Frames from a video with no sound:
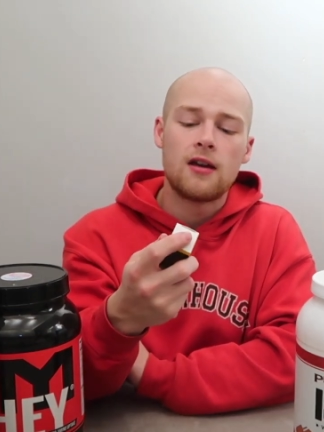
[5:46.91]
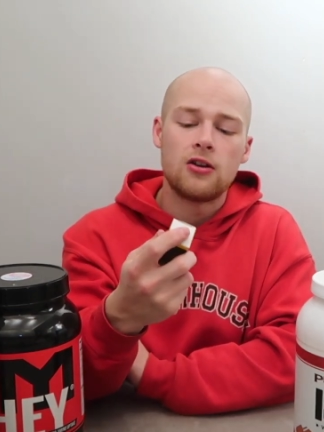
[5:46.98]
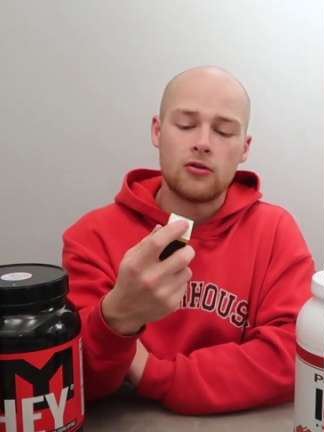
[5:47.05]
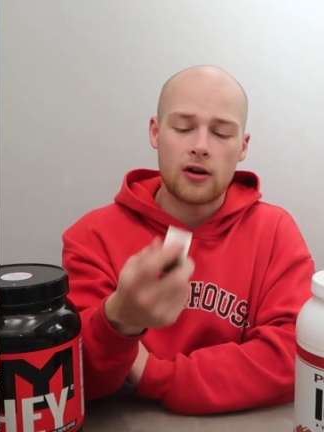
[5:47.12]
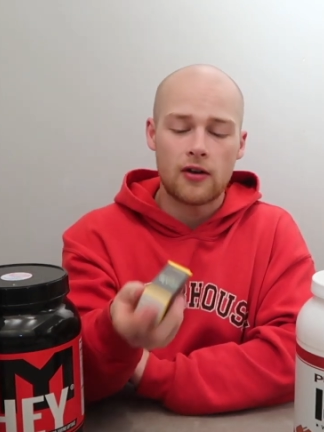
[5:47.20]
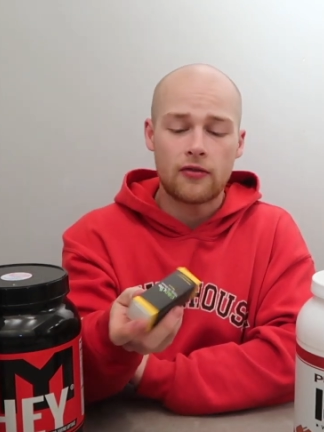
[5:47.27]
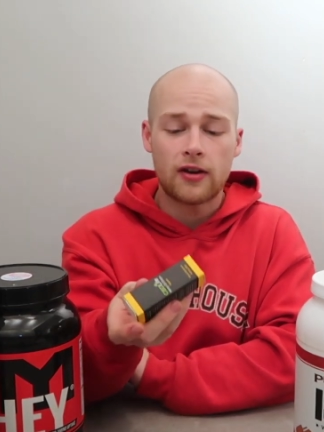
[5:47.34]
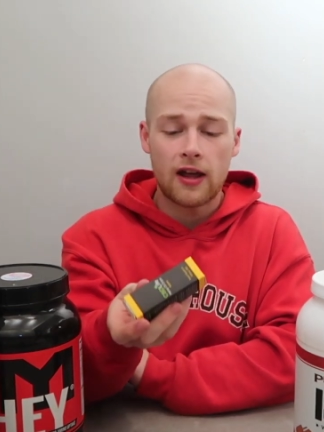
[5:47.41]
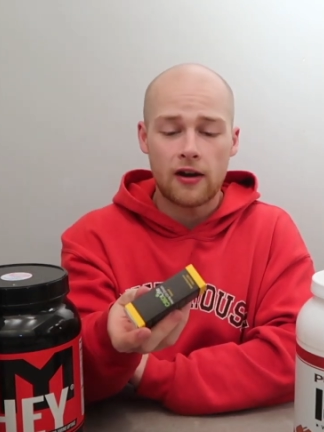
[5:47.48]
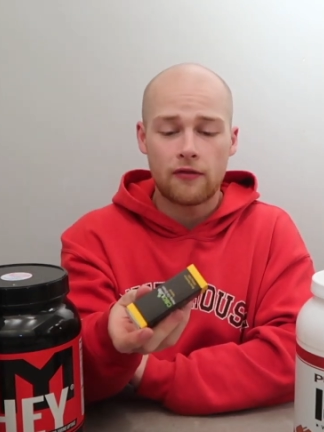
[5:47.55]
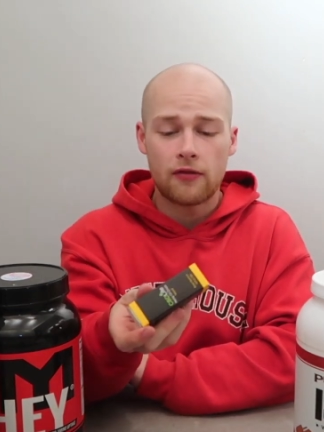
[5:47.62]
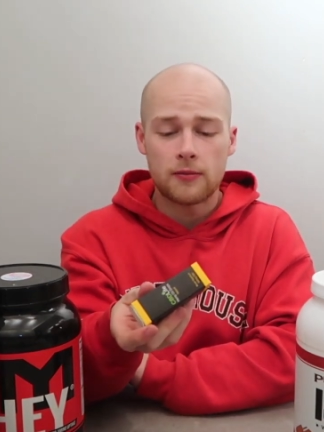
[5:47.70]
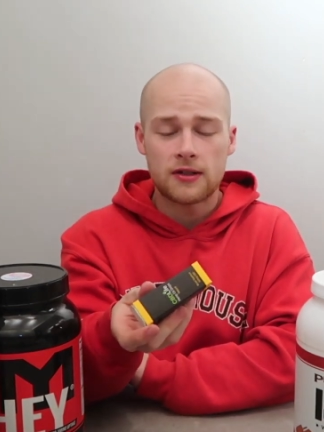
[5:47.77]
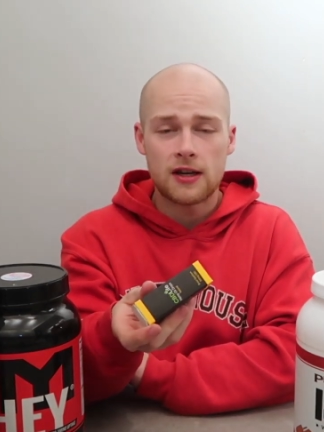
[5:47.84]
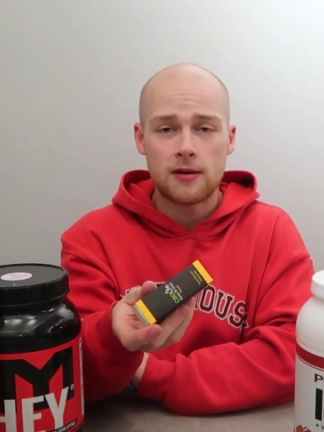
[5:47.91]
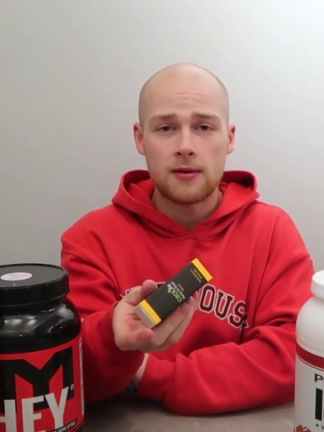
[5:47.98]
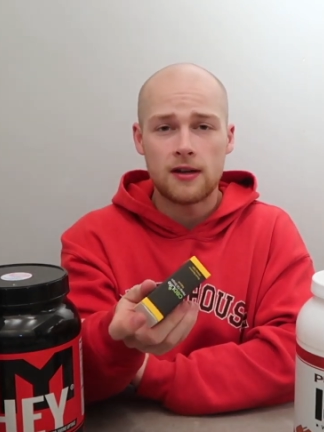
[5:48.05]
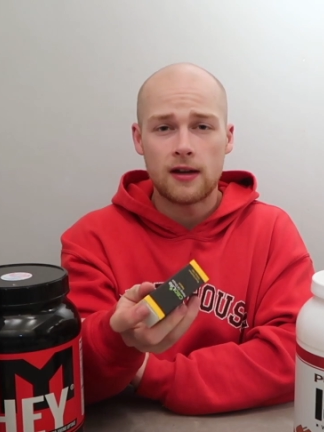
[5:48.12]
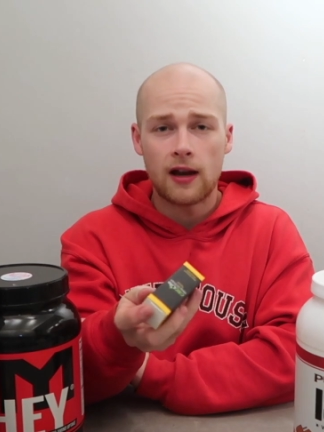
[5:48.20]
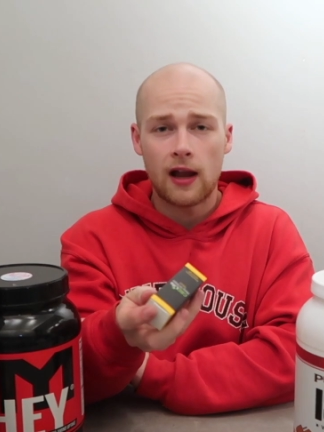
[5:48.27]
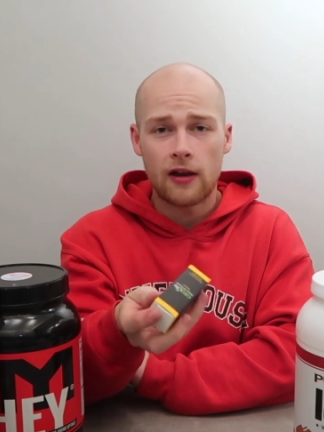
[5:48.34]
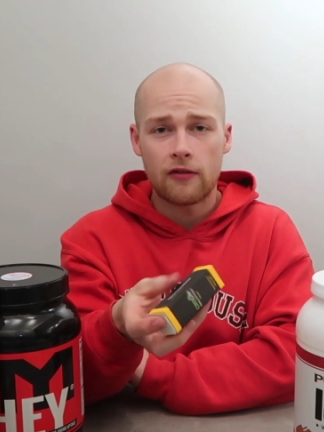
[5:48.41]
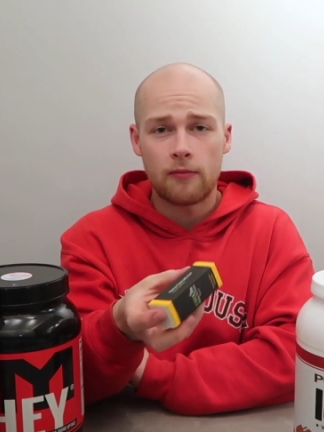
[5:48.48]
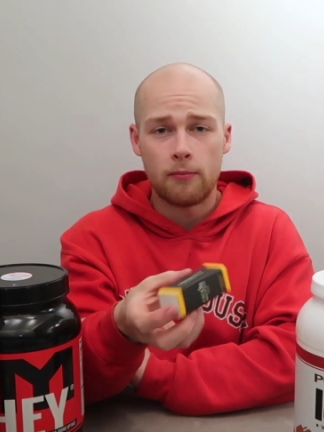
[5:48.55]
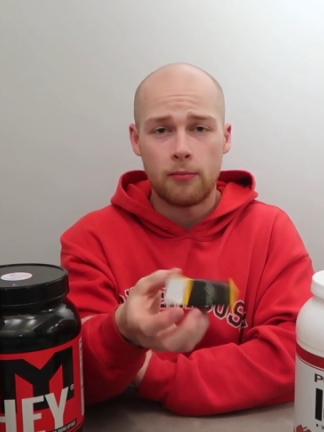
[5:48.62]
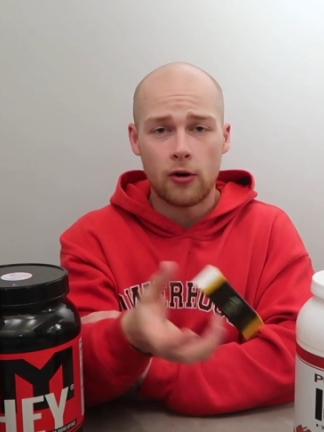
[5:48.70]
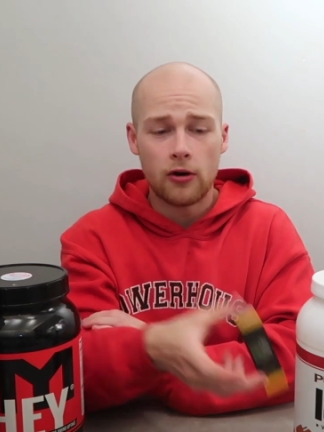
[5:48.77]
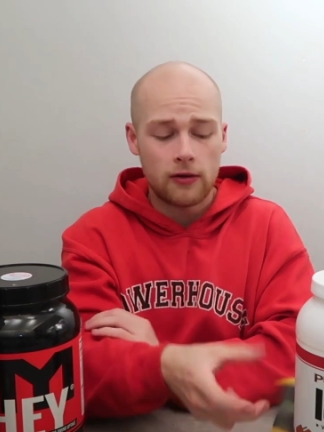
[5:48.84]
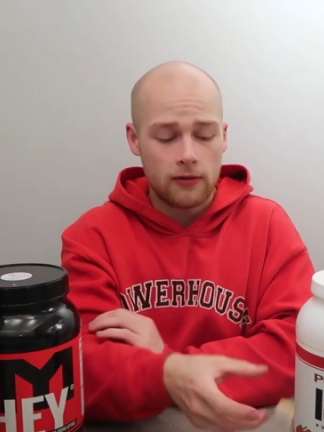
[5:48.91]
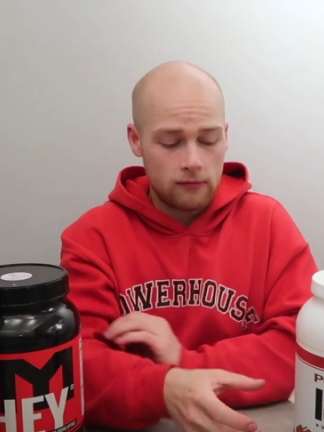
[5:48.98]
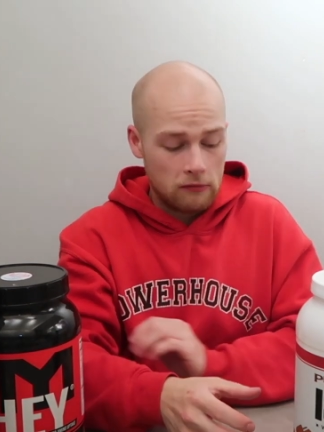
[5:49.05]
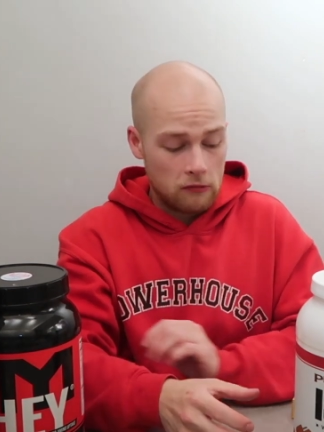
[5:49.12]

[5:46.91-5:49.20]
You don't have to get it from CBD Life, but